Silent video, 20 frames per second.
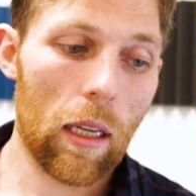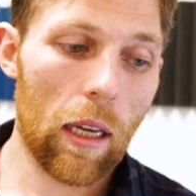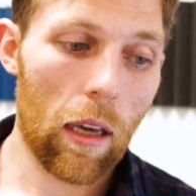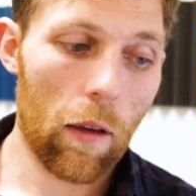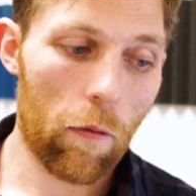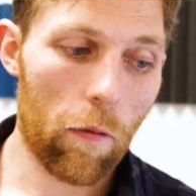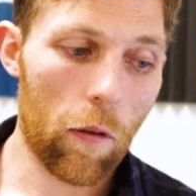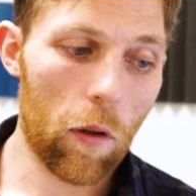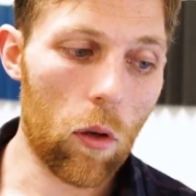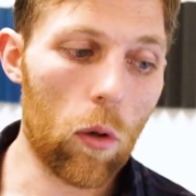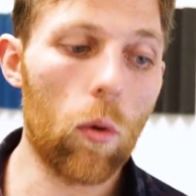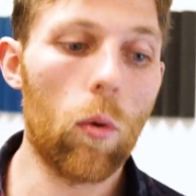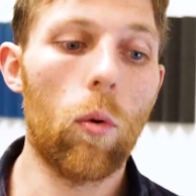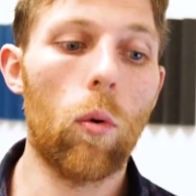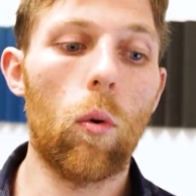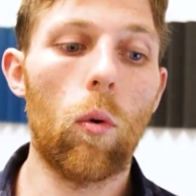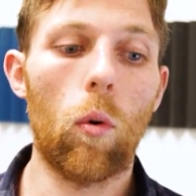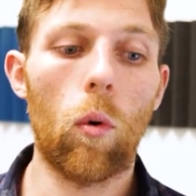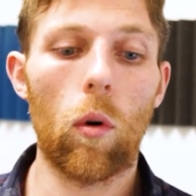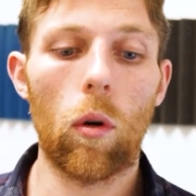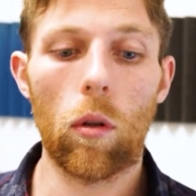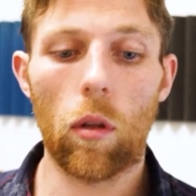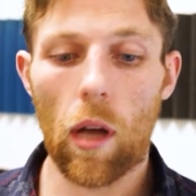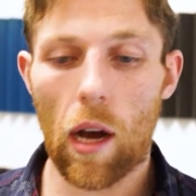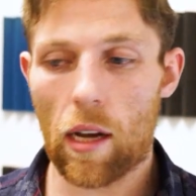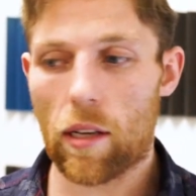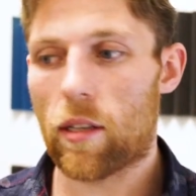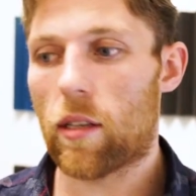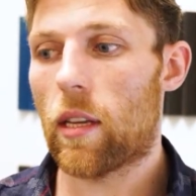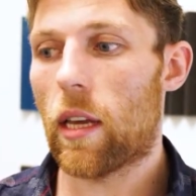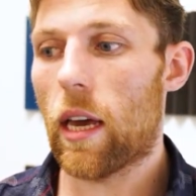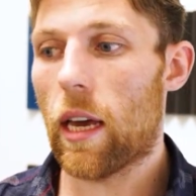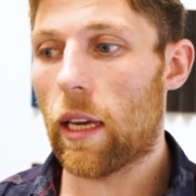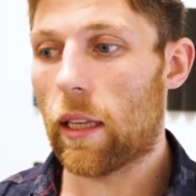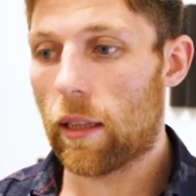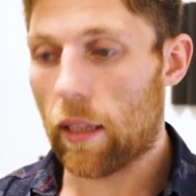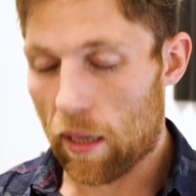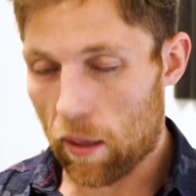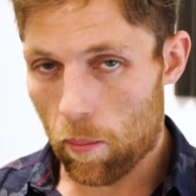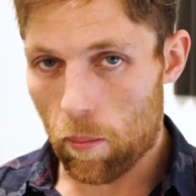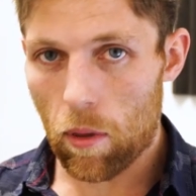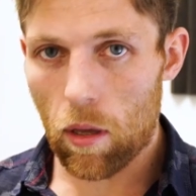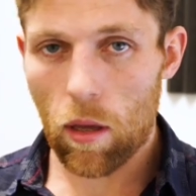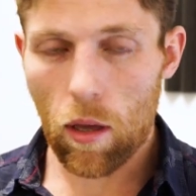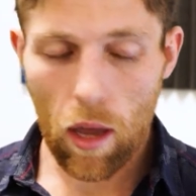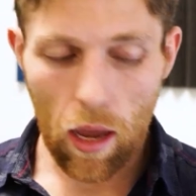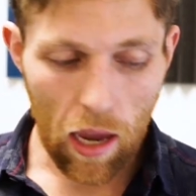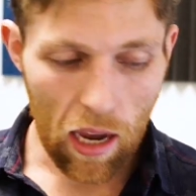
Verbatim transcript: If you lost a limb